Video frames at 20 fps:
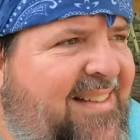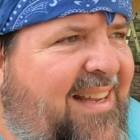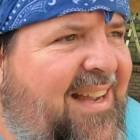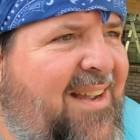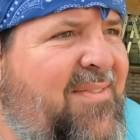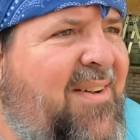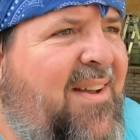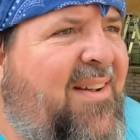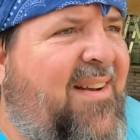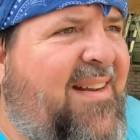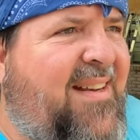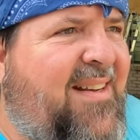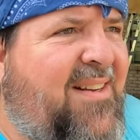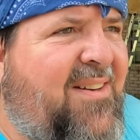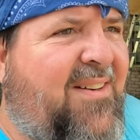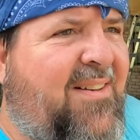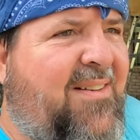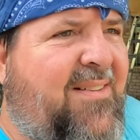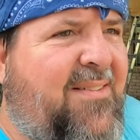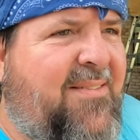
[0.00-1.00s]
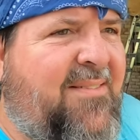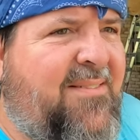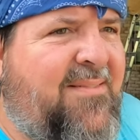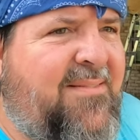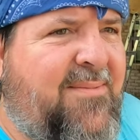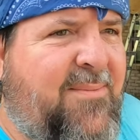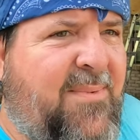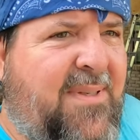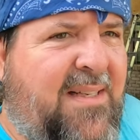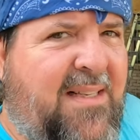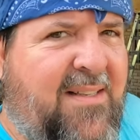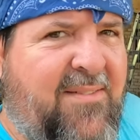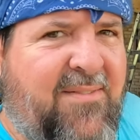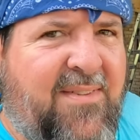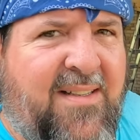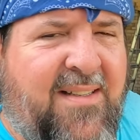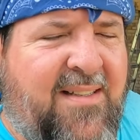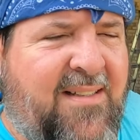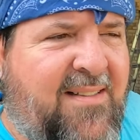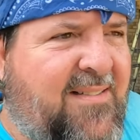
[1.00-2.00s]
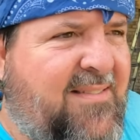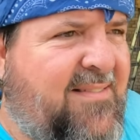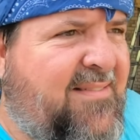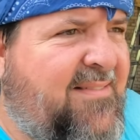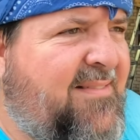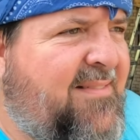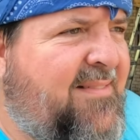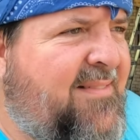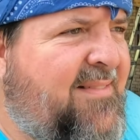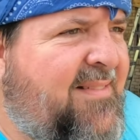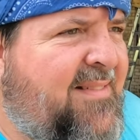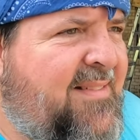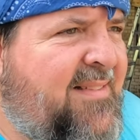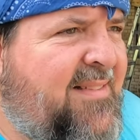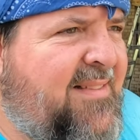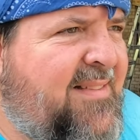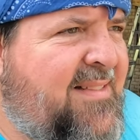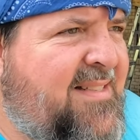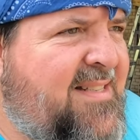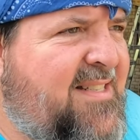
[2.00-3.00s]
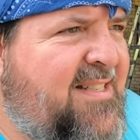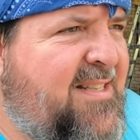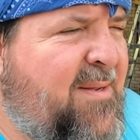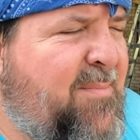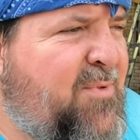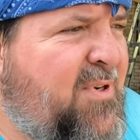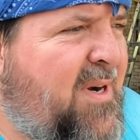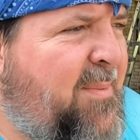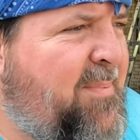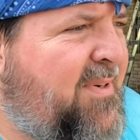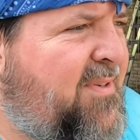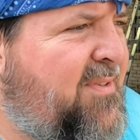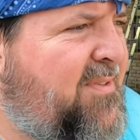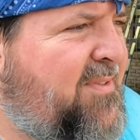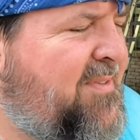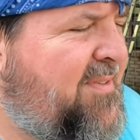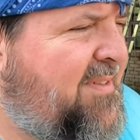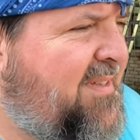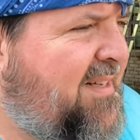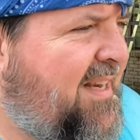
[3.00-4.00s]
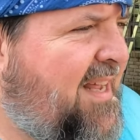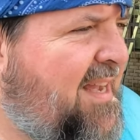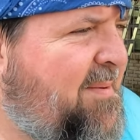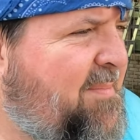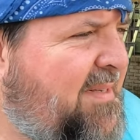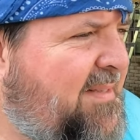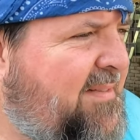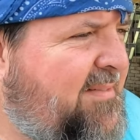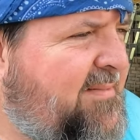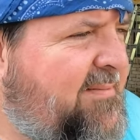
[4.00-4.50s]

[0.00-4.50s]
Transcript: yeah if y'all didn't know it we live in a subtropical climate